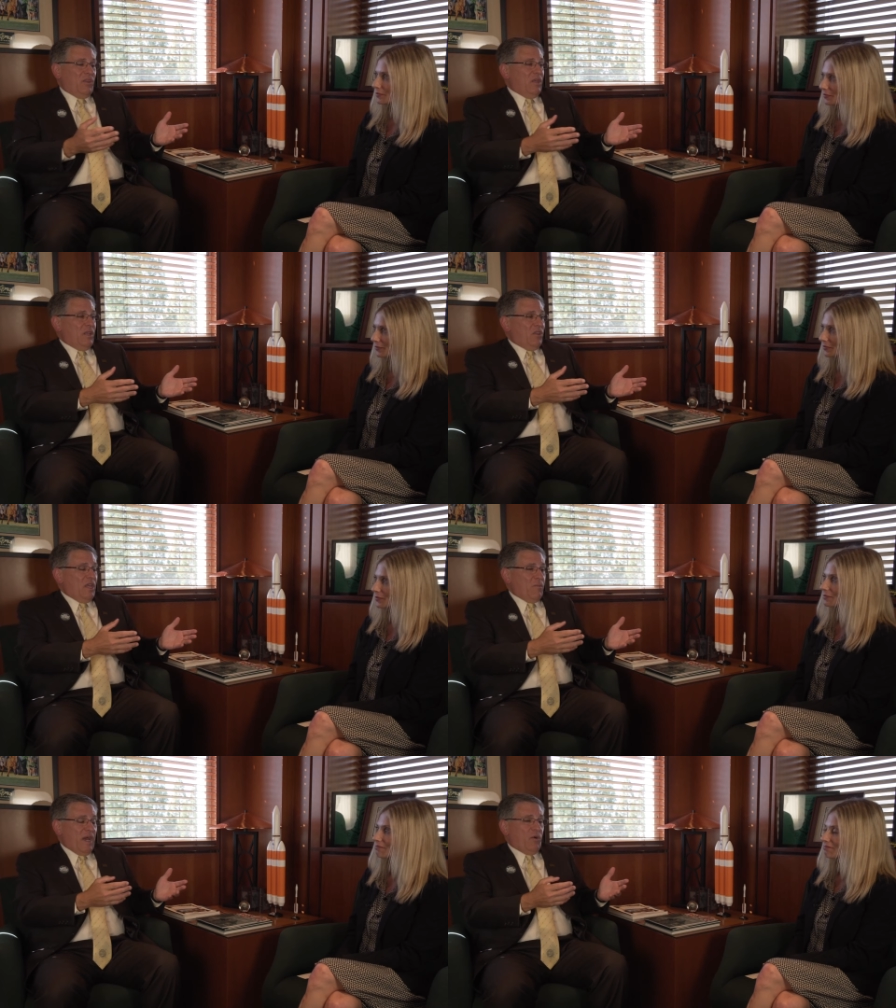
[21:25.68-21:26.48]
think,
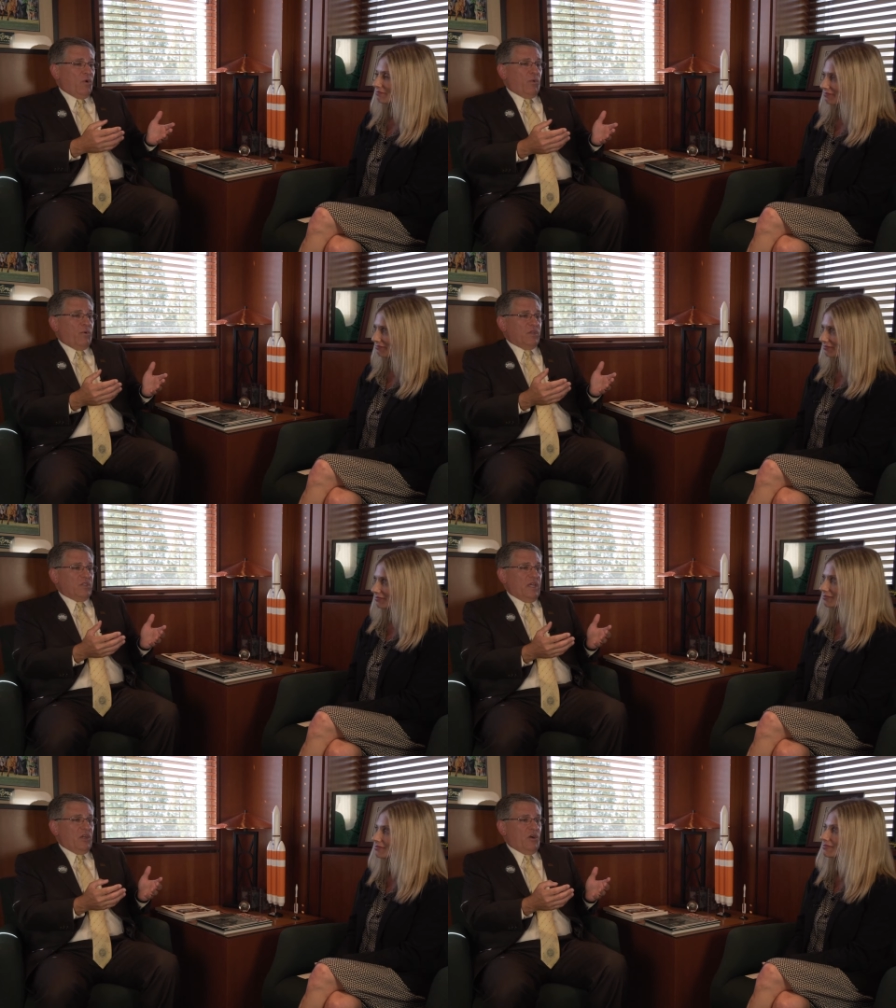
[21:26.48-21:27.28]
think back to what we were
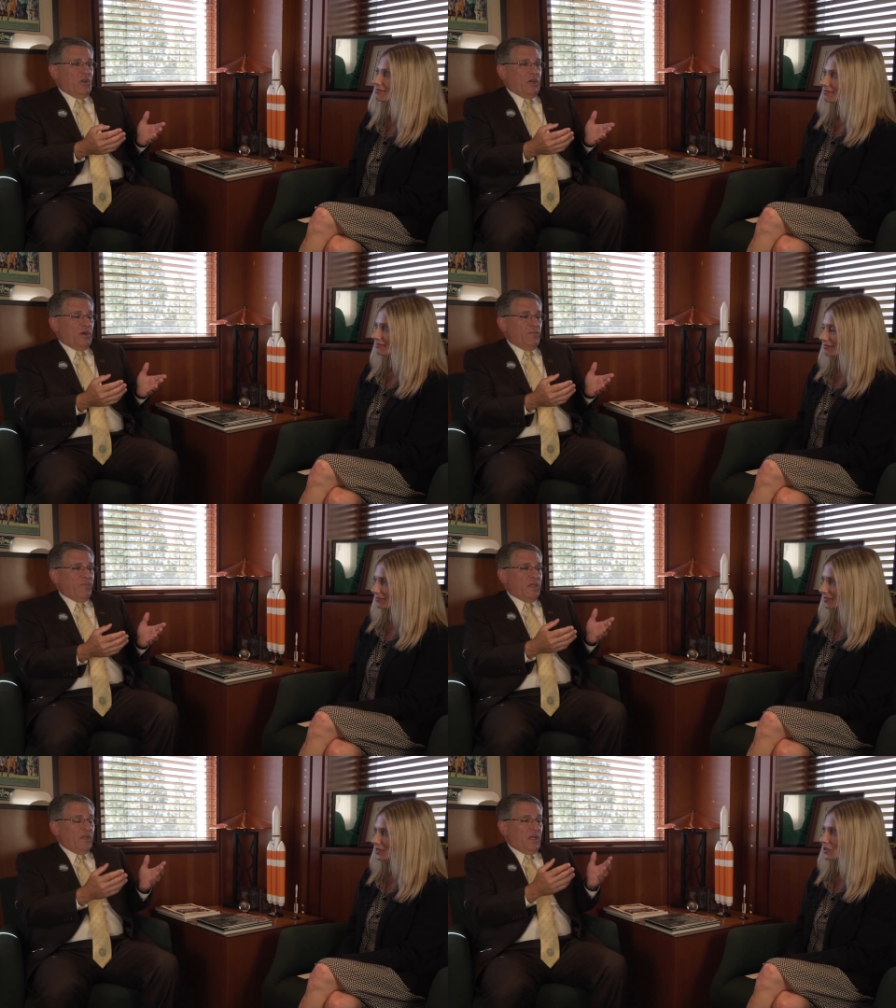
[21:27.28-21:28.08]
saying earlier.
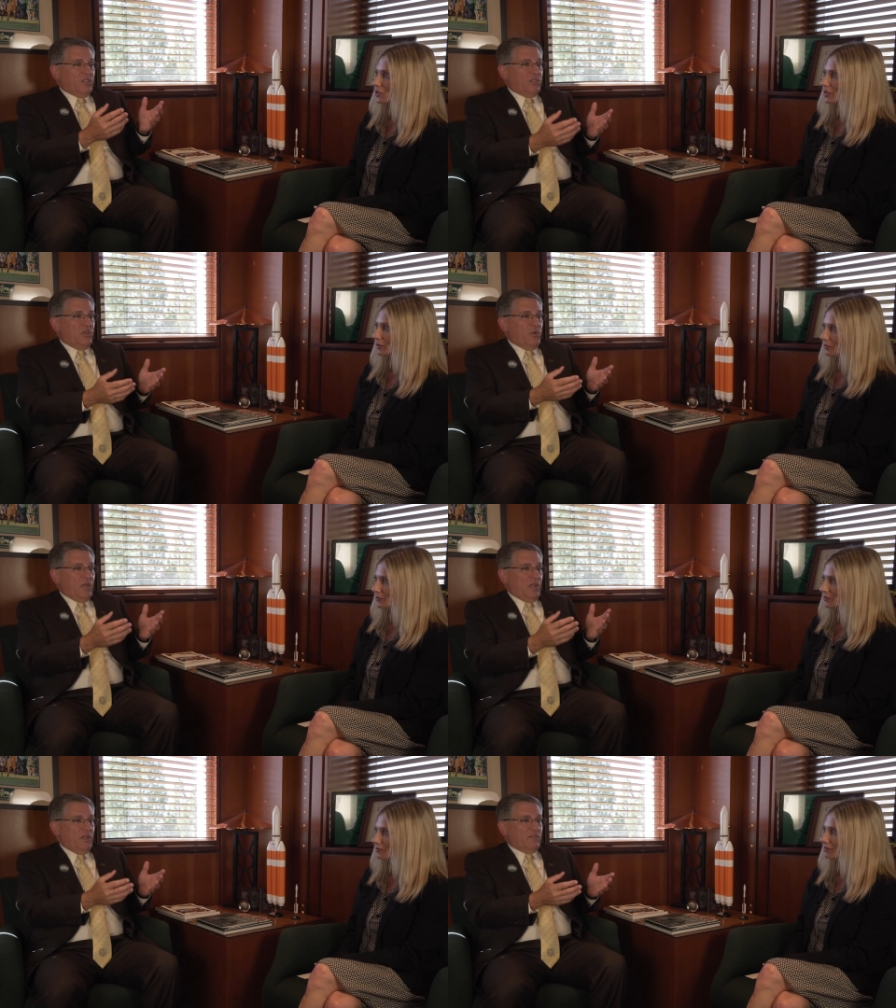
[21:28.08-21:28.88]
A
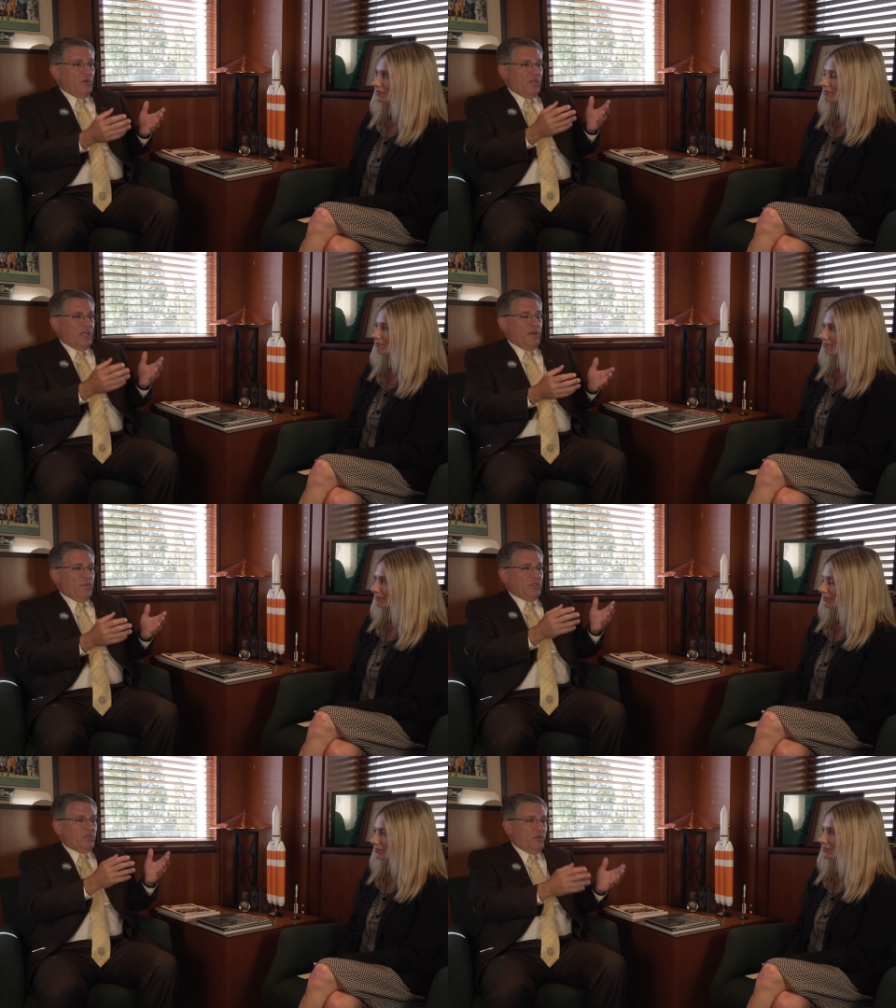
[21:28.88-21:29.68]
student lives on
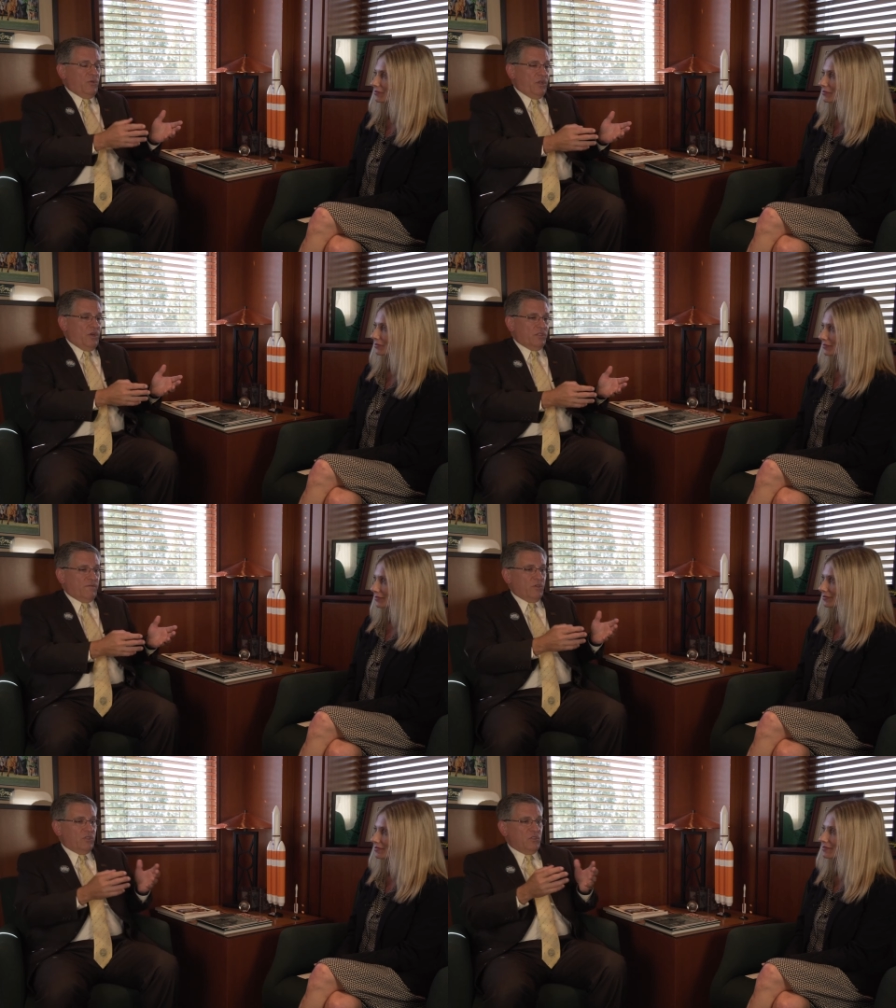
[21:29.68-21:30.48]
campus two years
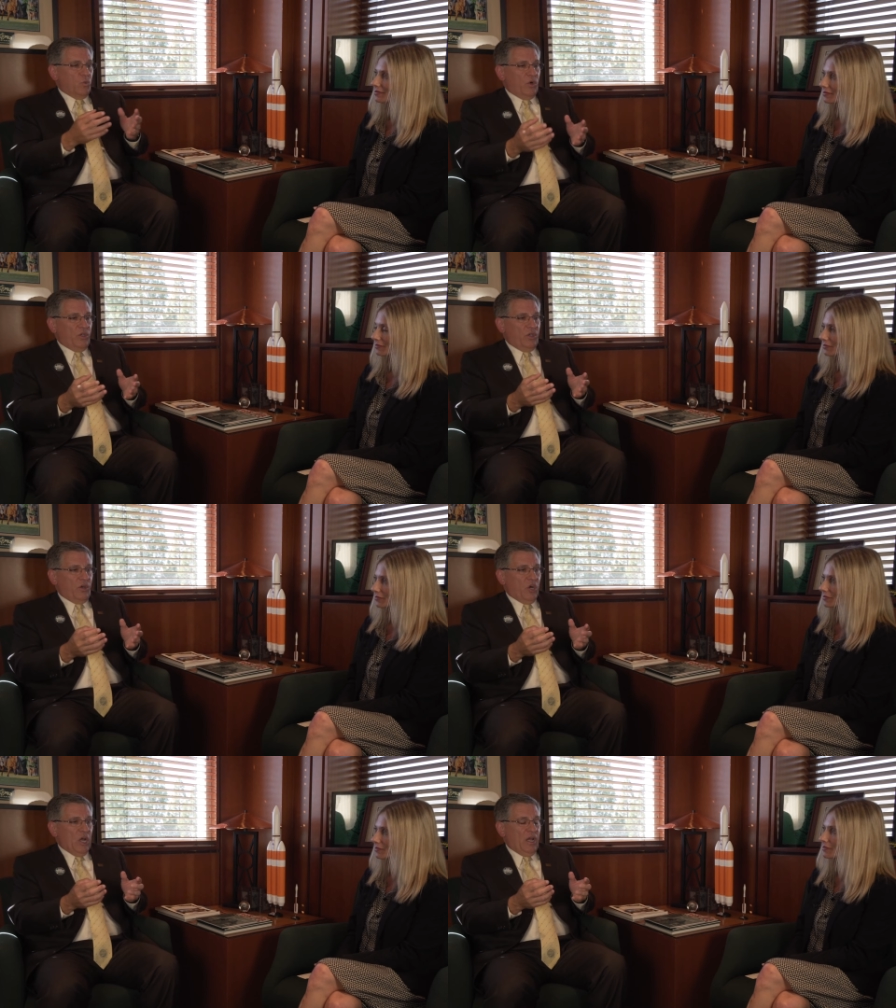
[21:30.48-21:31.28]
versus one
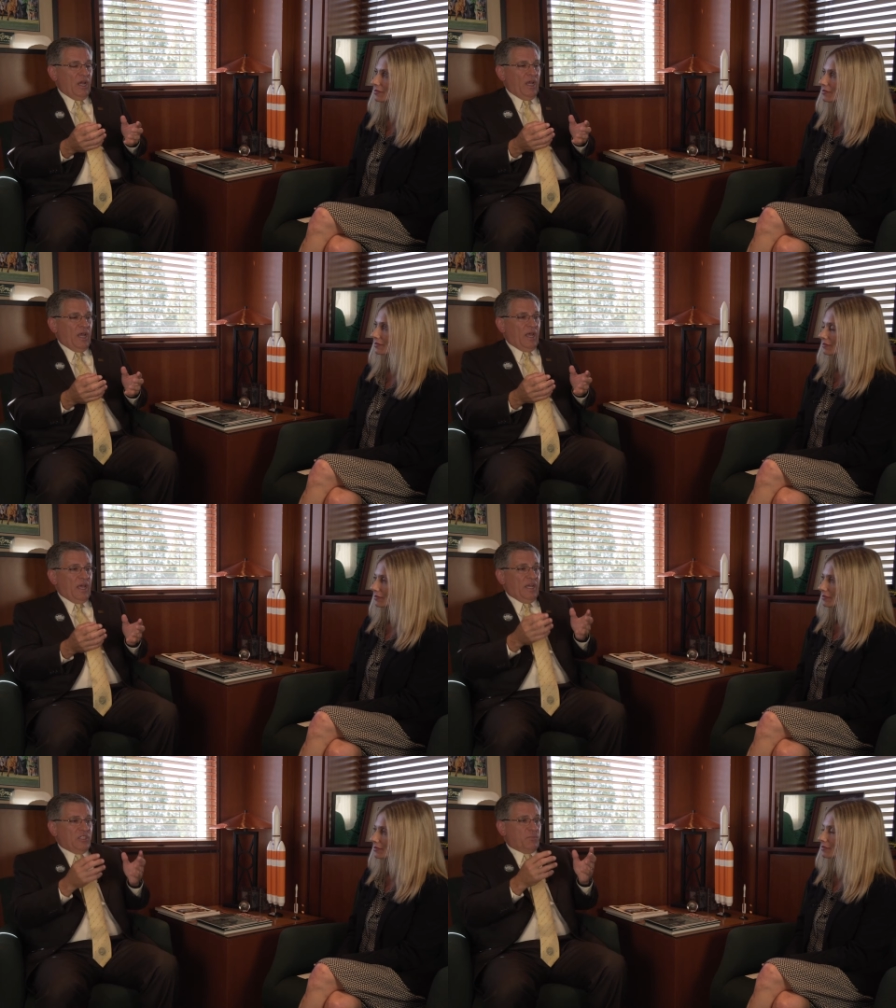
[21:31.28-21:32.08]
year,
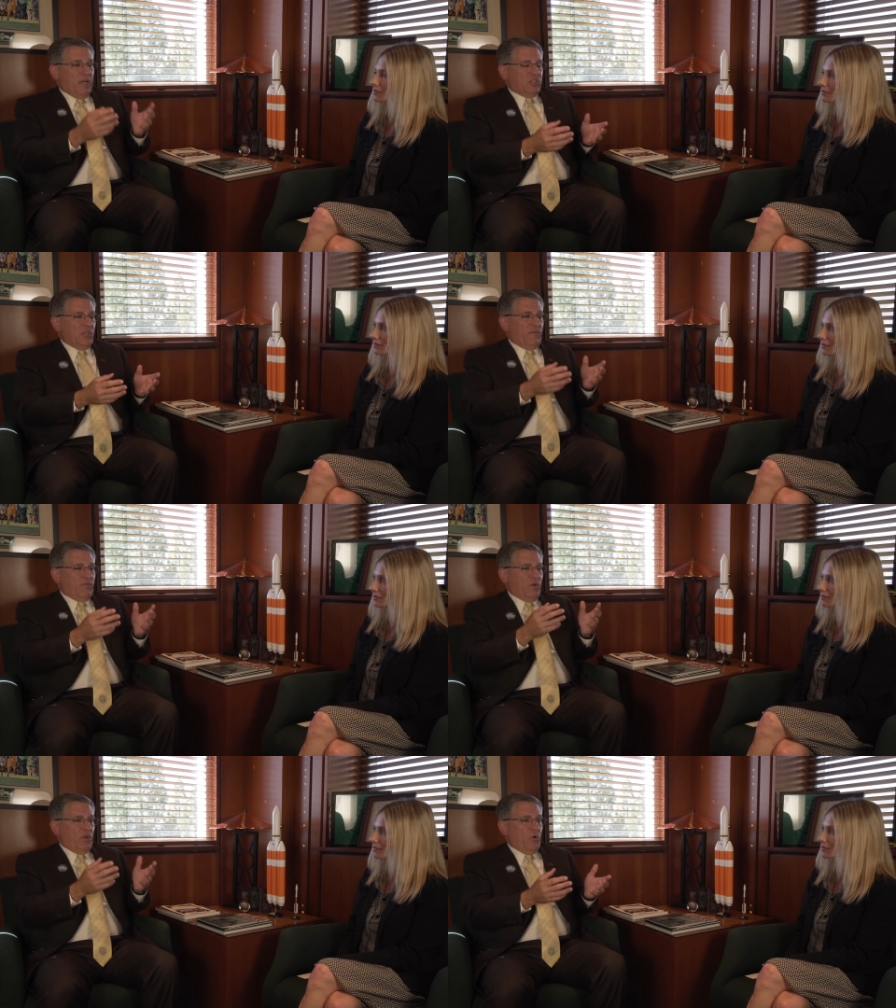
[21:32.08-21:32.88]
and especially
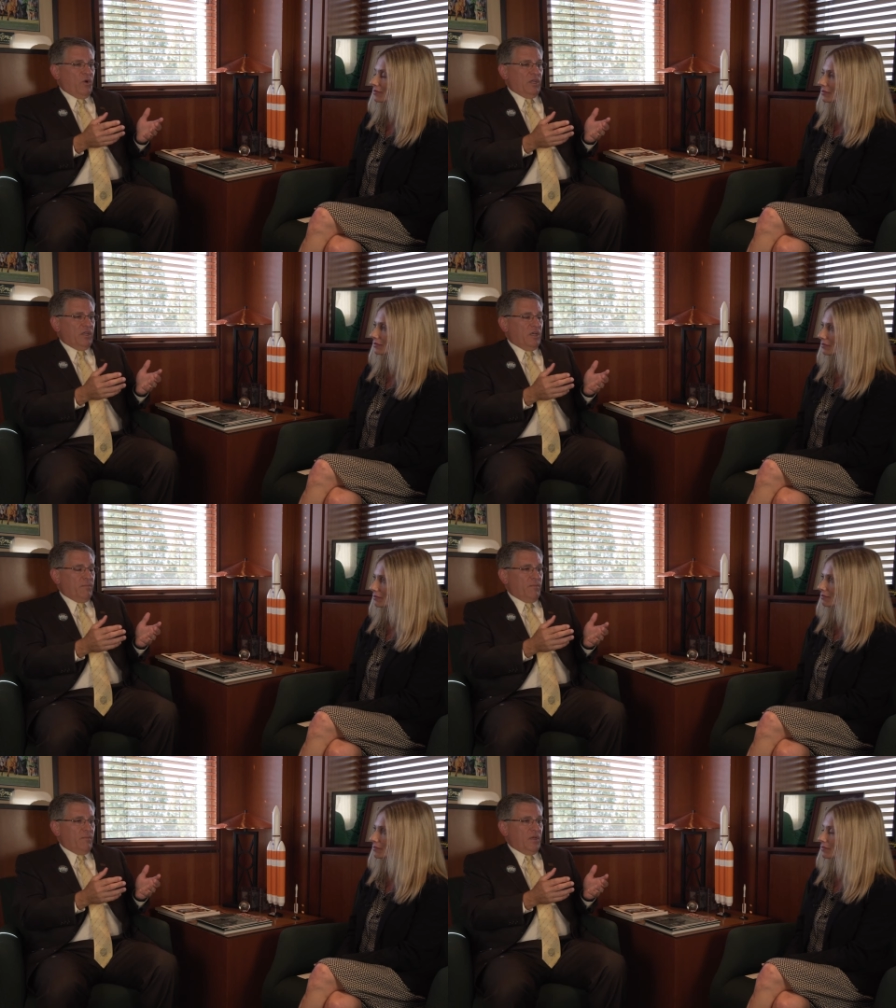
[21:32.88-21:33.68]
if they're low
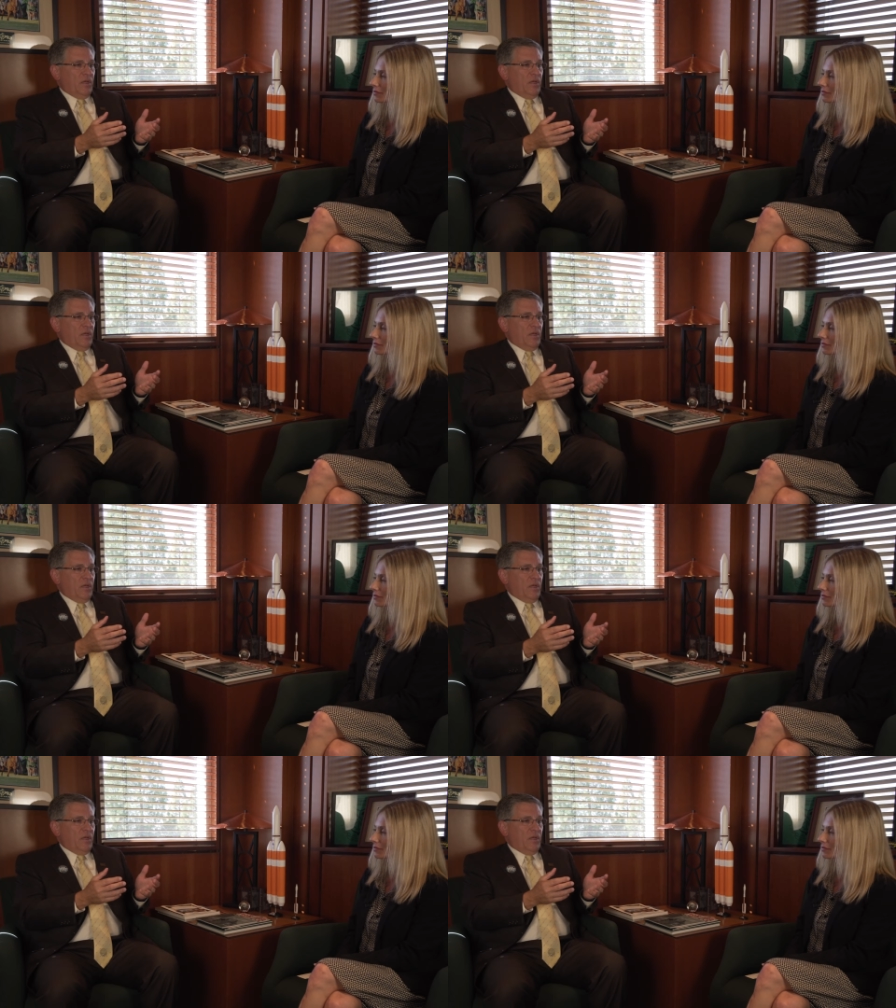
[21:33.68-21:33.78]
income,